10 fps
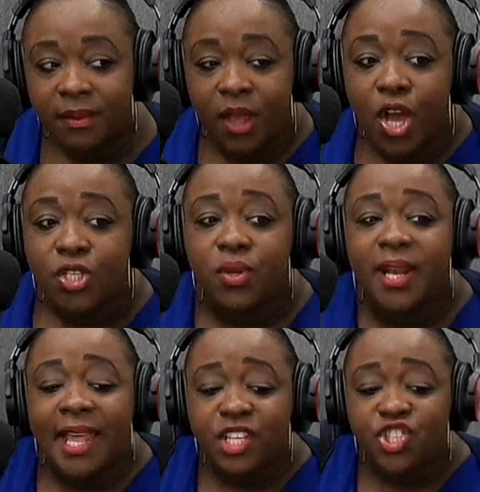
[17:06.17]
So
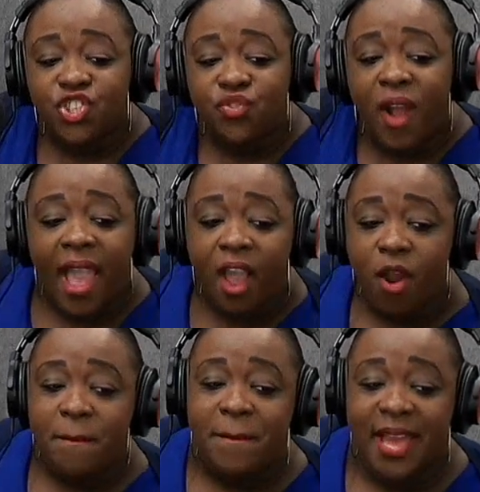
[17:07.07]
let us try our
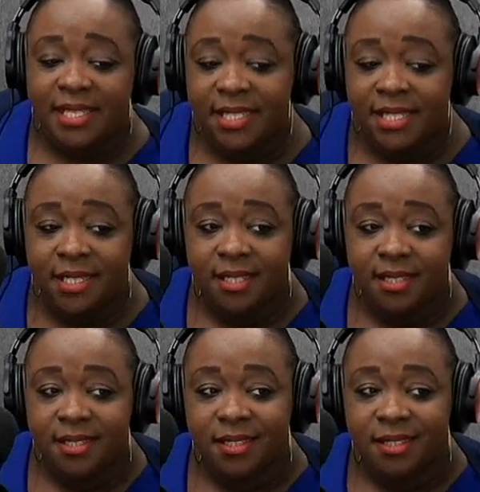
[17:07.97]
best
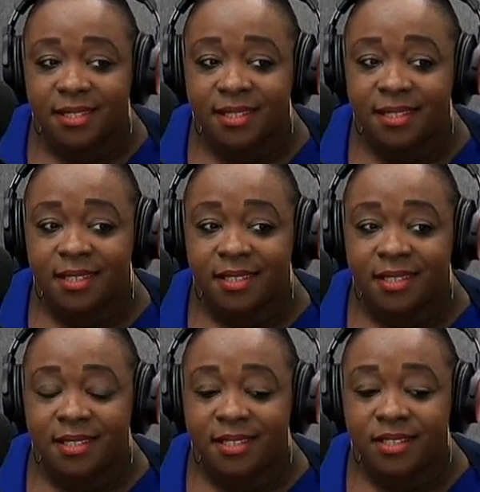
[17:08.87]

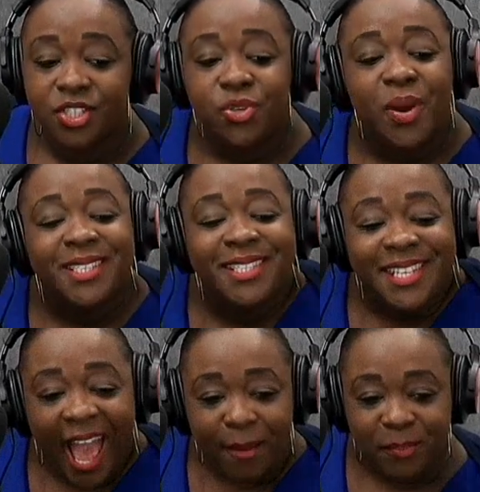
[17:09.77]
to
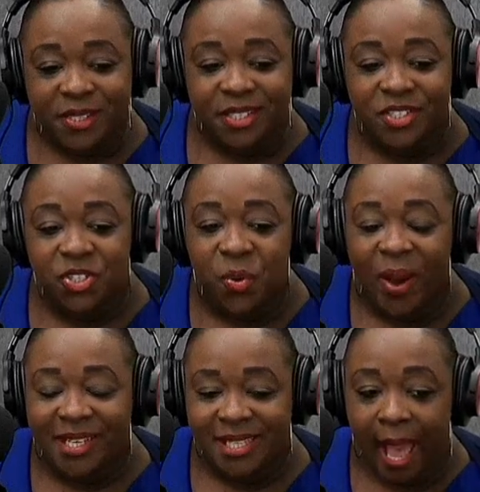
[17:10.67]
adapt to what
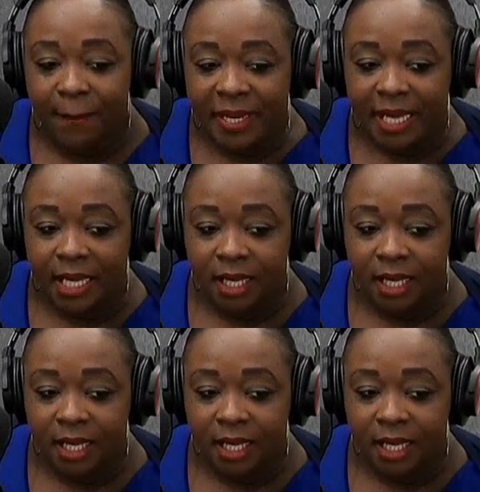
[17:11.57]
is happening.